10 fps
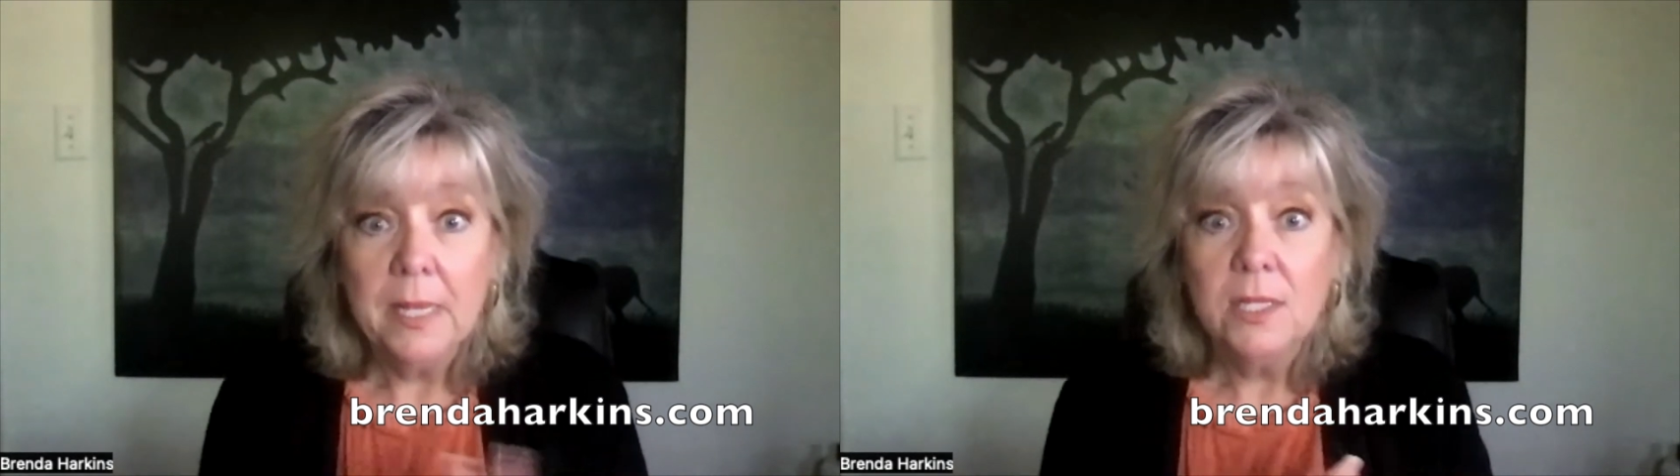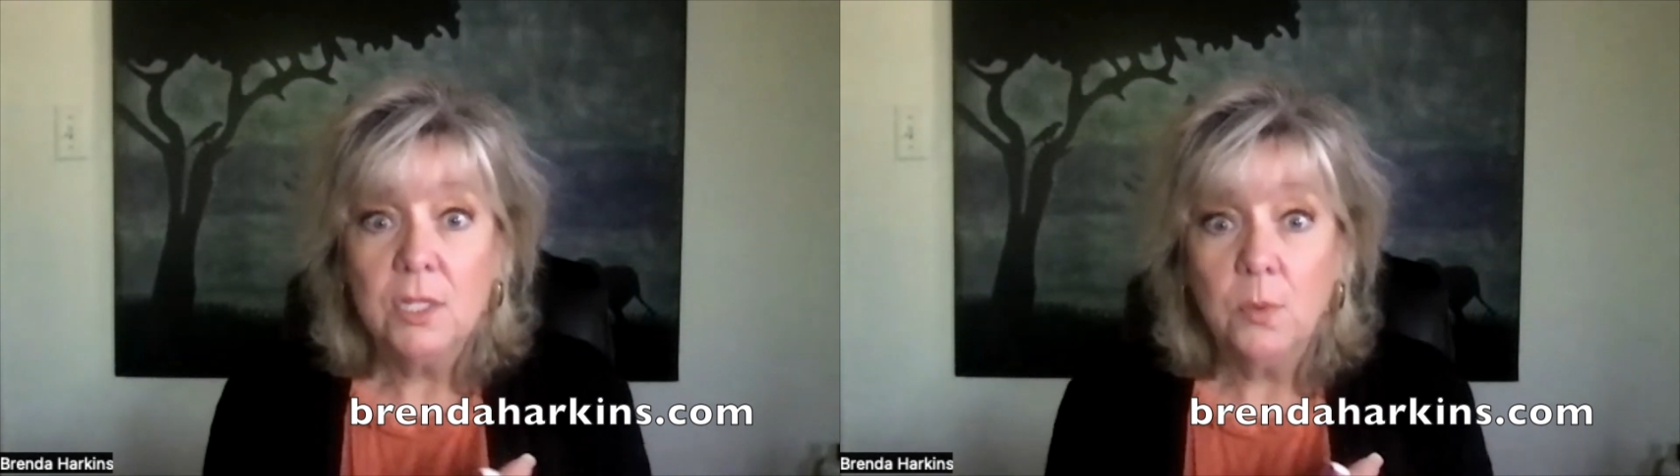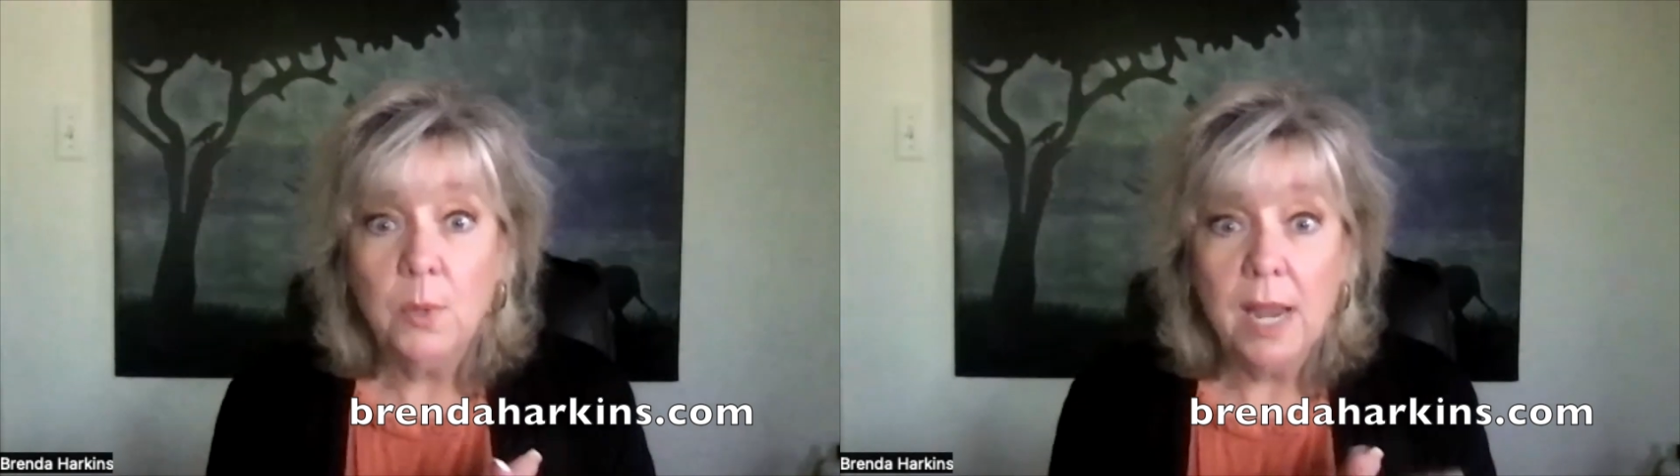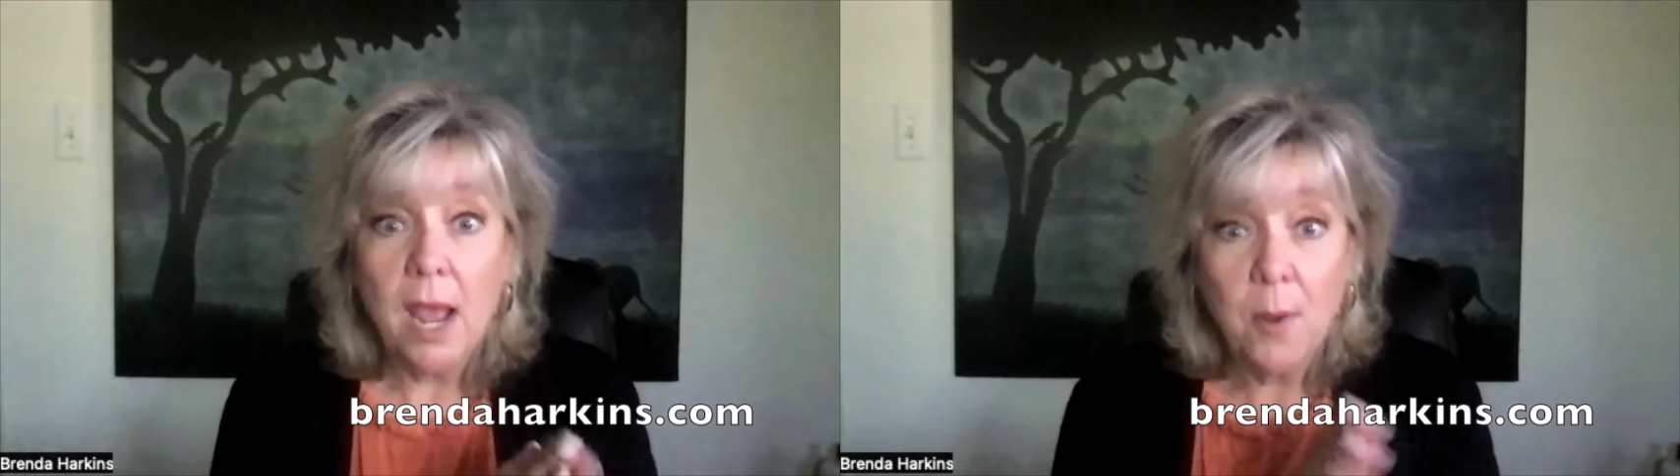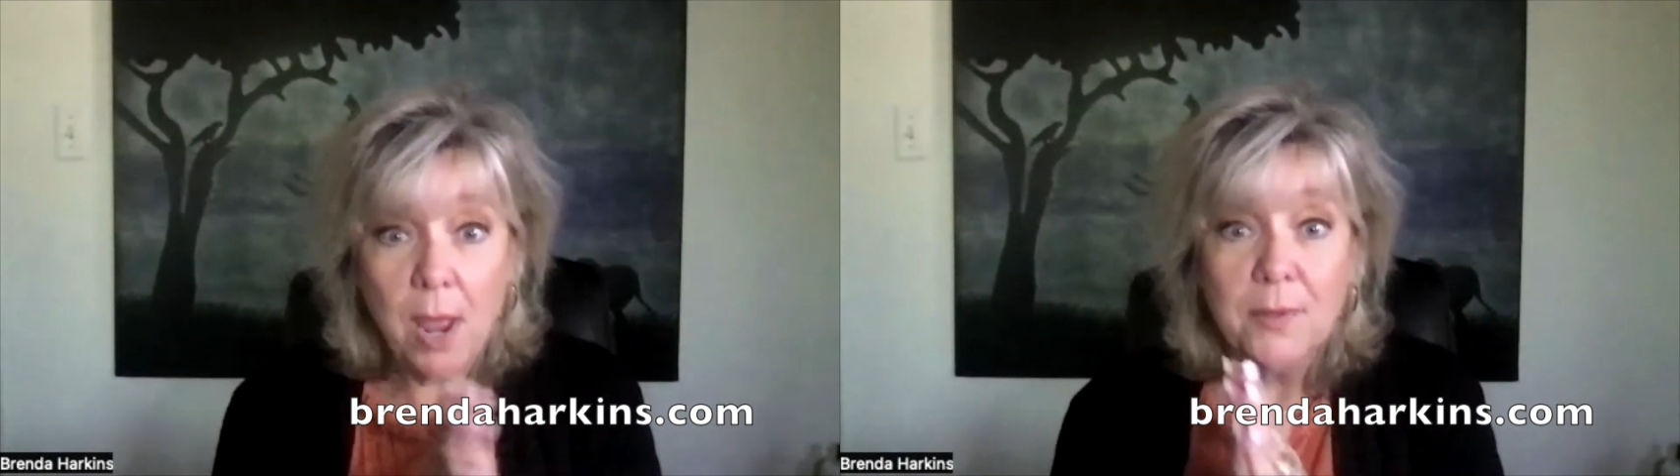So when
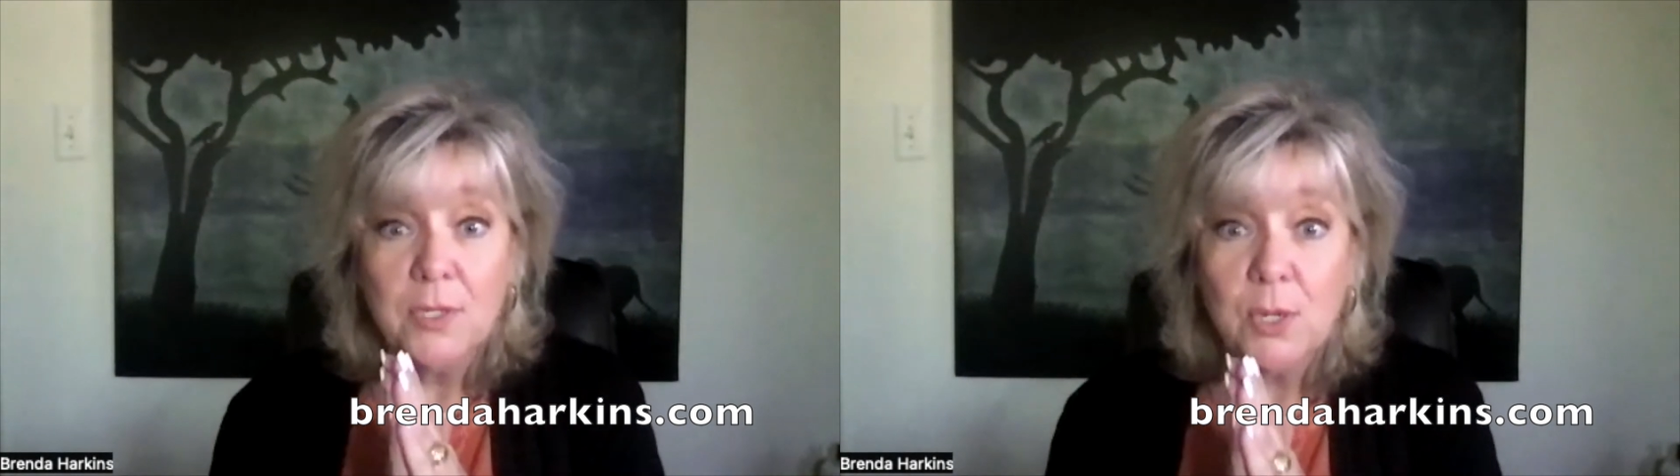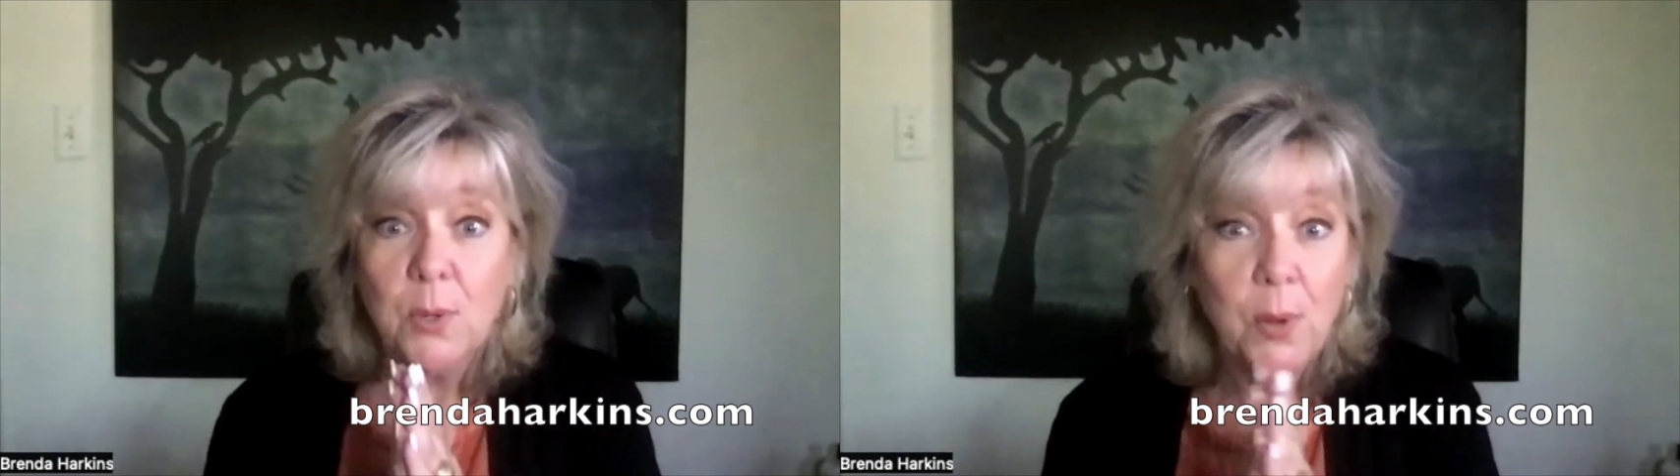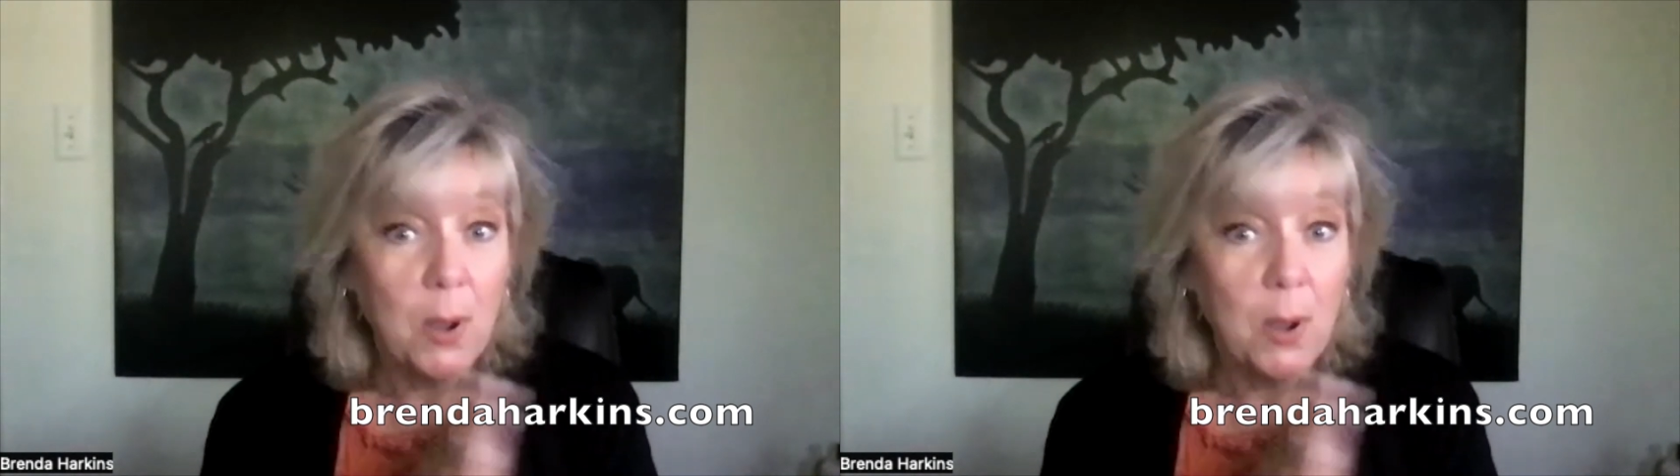okay, so